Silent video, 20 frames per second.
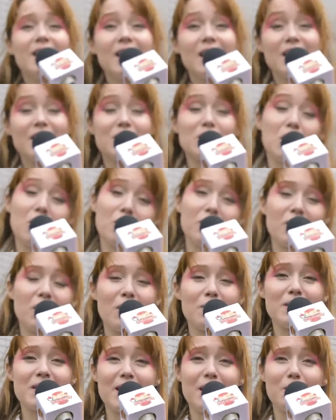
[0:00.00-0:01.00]
And let us know in the
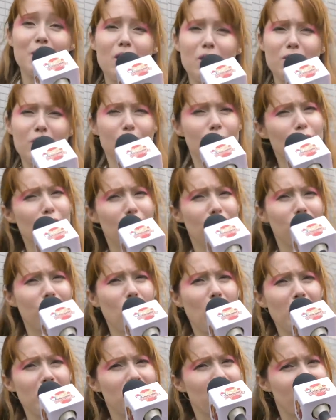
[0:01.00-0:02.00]
comments down below if you would
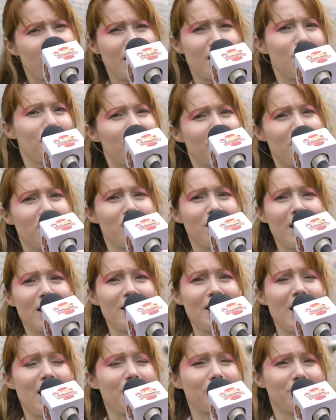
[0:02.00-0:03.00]
want to see a video like
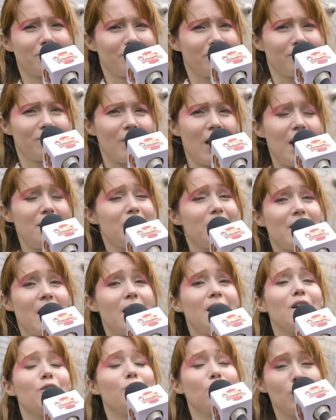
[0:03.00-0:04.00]
that. And
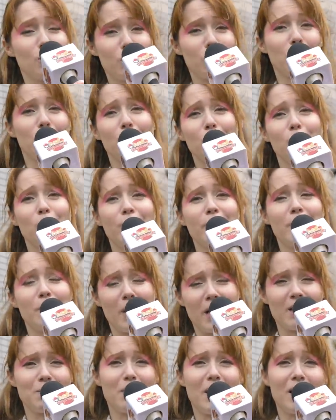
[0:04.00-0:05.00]
then if you do, we
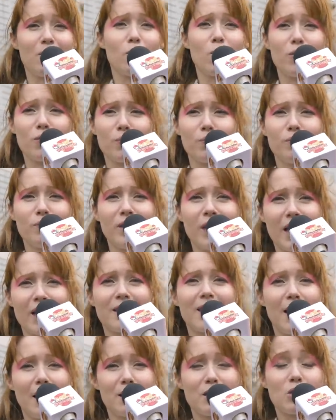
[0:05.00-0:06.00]
might make one like
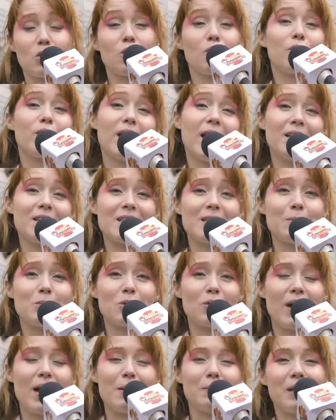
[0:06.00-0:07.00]
that. So don't forget to
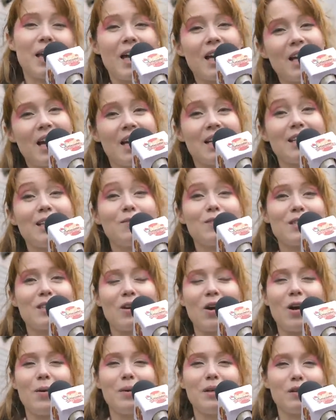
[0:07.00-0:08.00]
subscribe, like, and leave us a
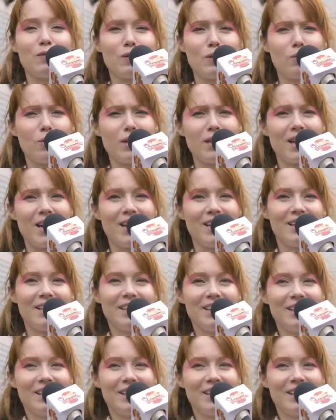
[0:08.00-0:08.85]
comment if you want that.